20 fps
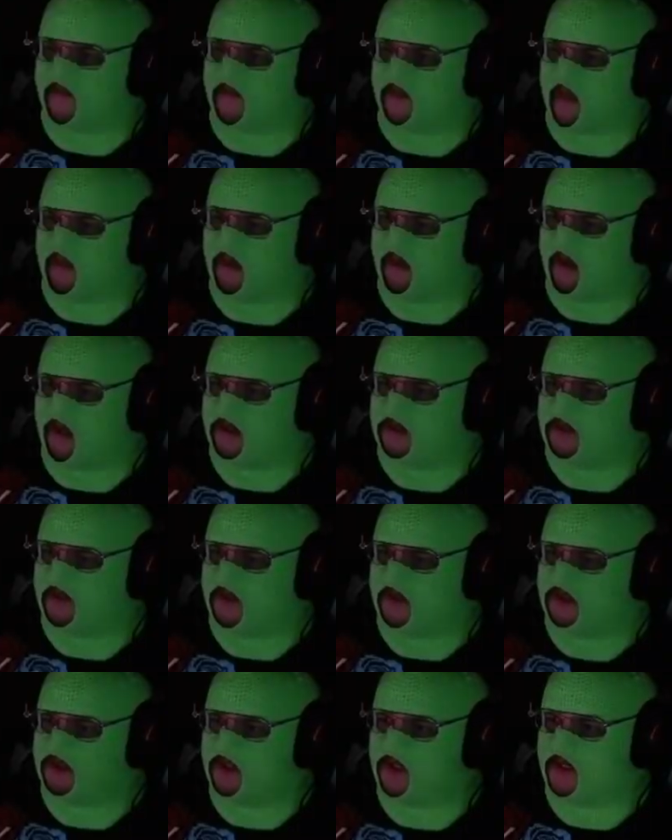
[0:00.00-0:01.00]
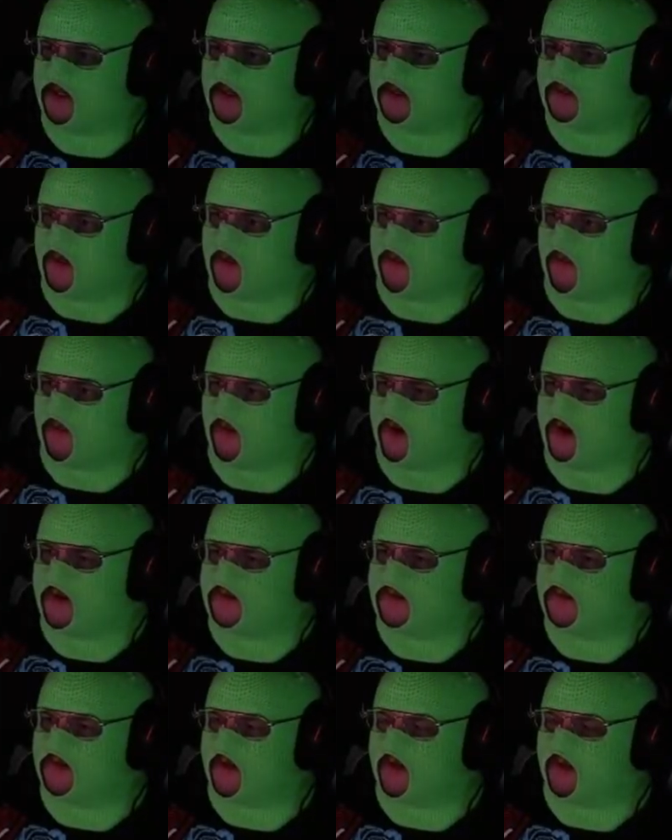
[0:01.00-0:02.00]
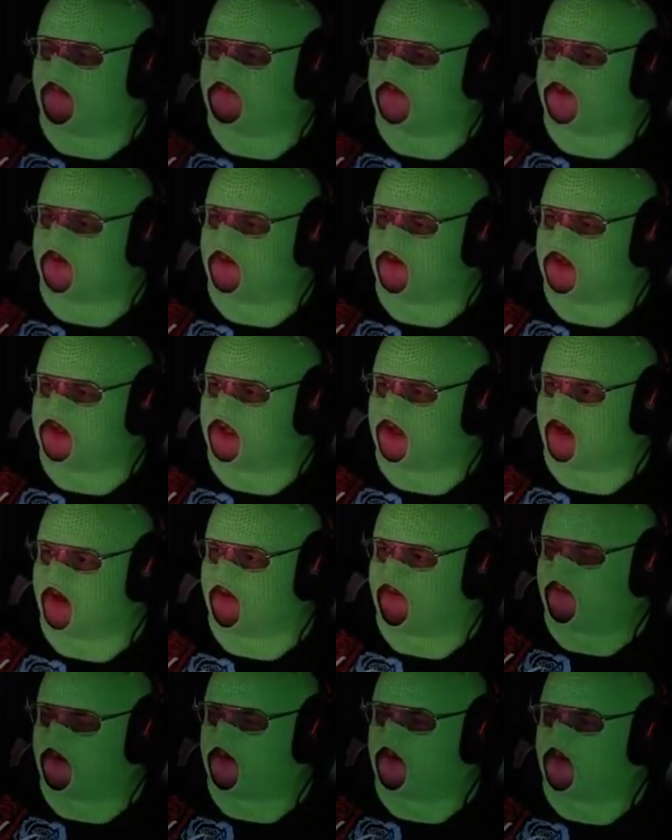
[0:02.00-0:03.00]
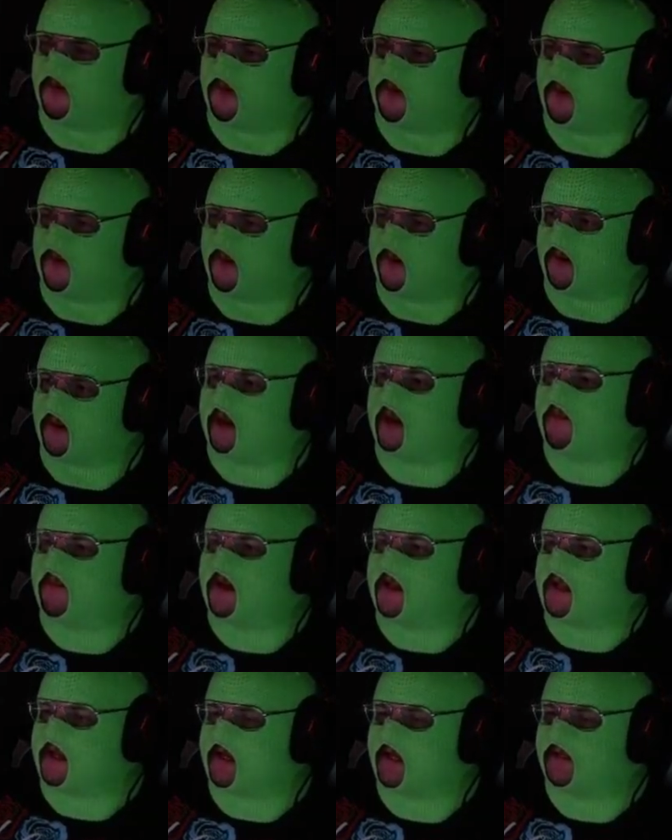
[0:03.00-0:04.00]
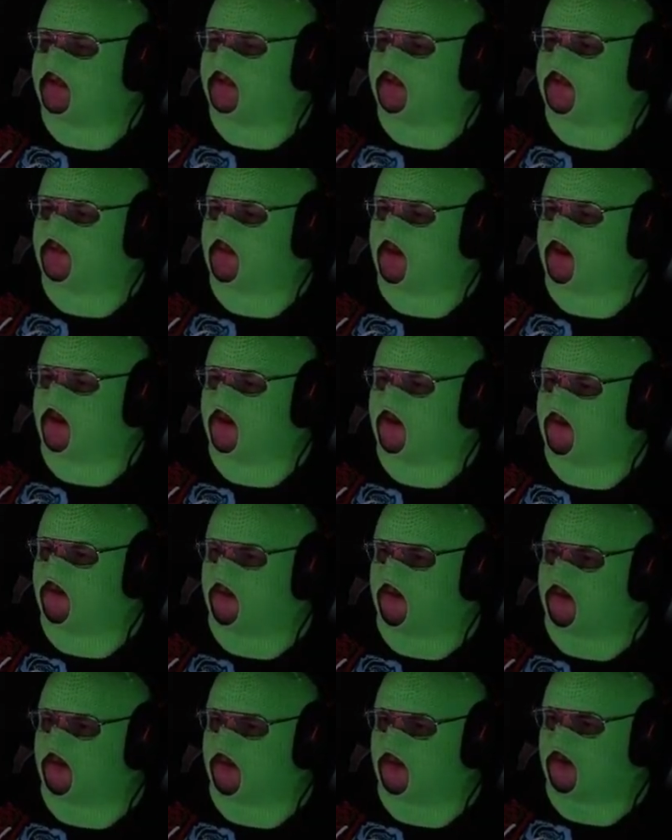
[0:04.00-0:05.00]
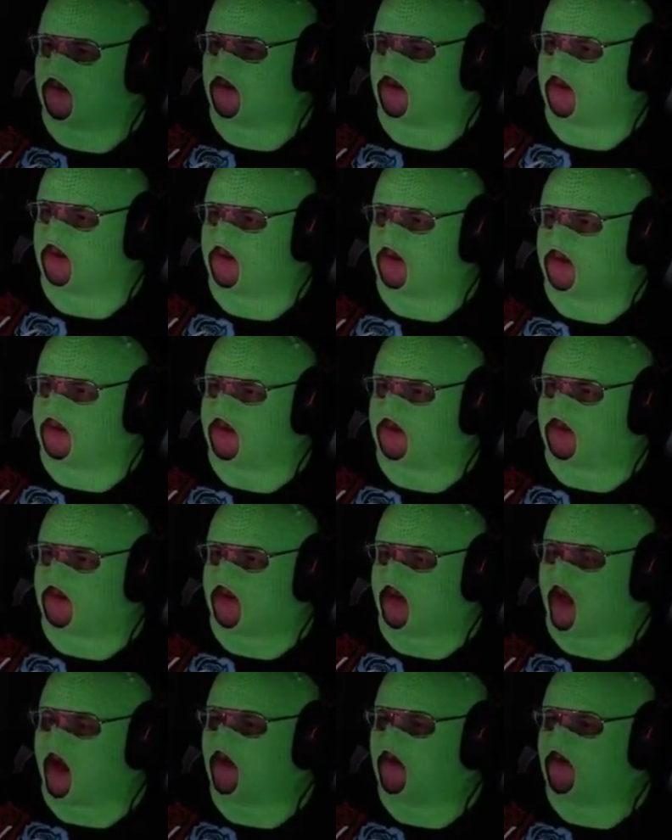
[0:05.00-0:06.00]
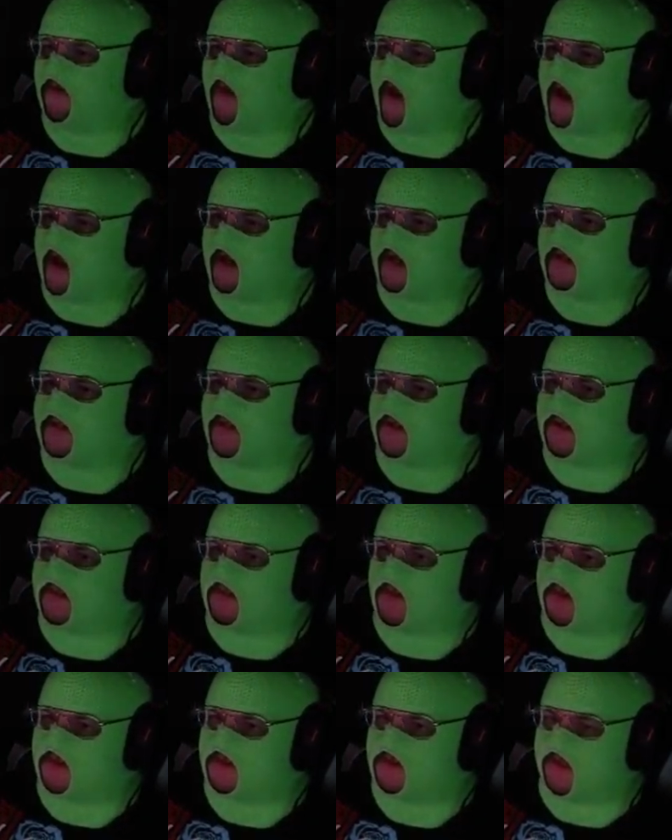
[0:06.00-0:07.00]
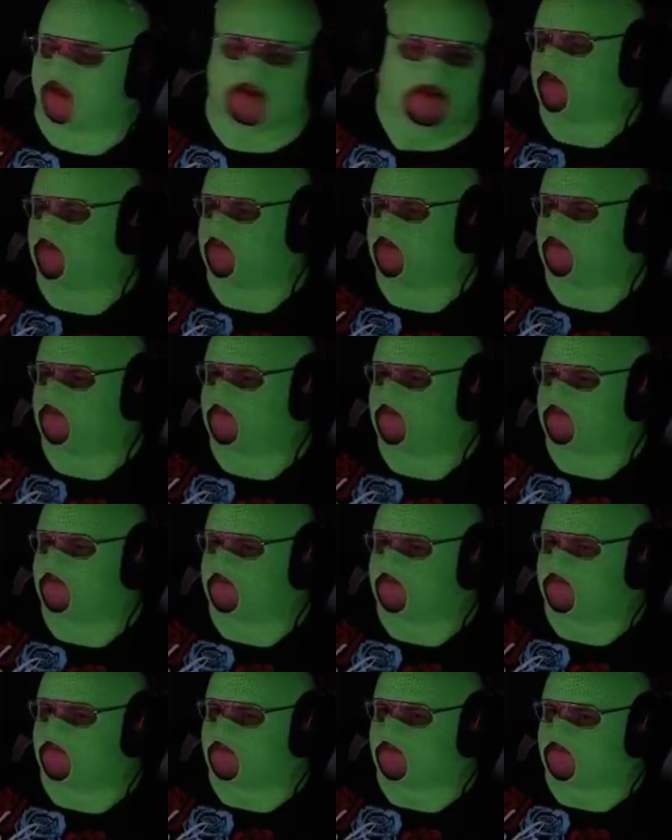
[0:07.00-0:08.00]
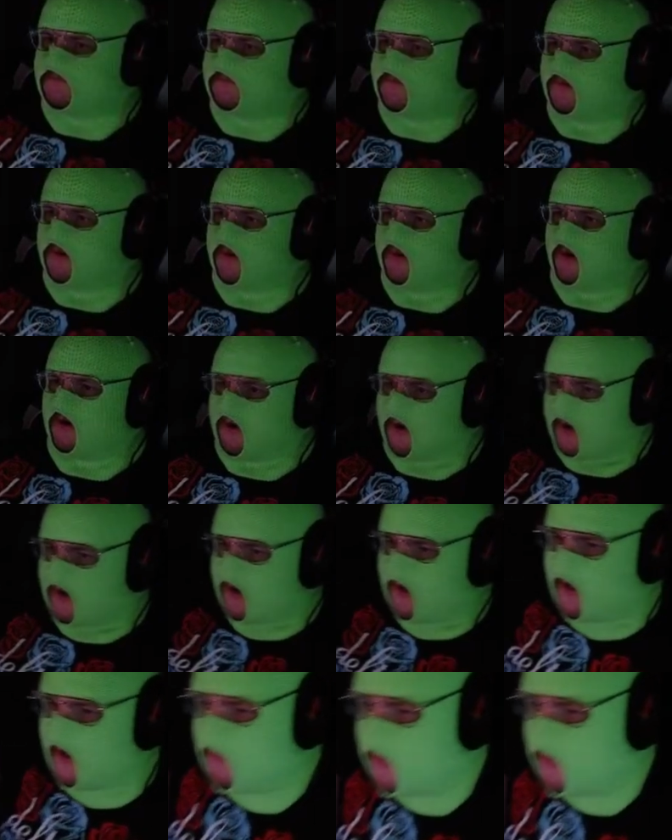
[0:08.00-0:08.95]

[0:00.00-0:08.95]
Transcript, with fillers: I'm actually a genius. Why does this guy have so much cat food? How many cats does this man own? How fat is this pussy? Alright, hold on. I got I'm